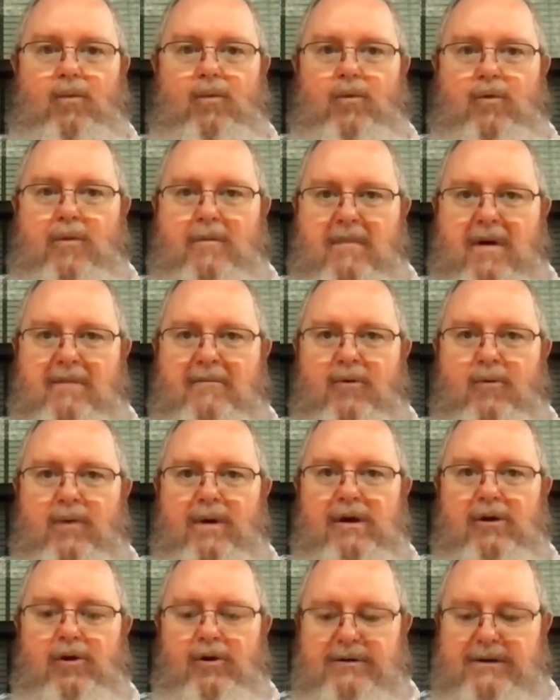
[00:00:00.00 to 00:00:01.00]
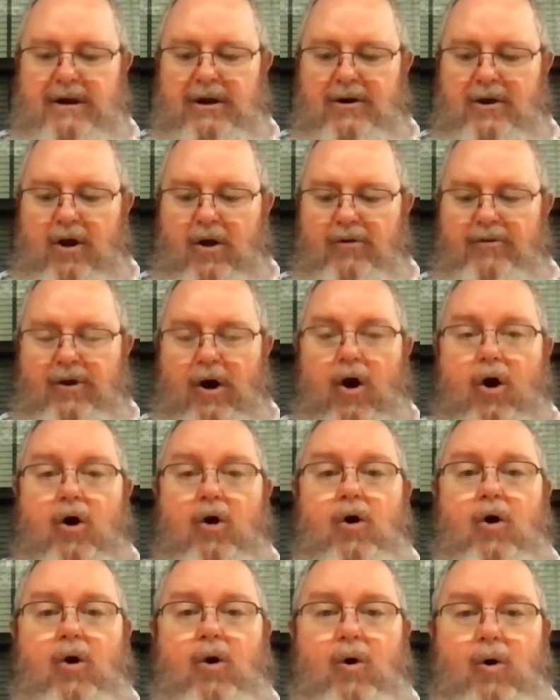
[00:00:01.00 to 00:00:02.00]
Remember, we look at the
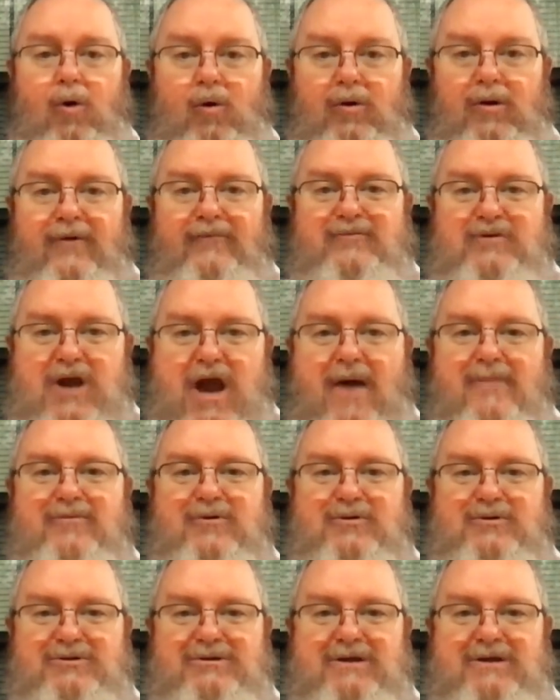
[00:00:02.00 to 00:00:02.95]
whole of chapter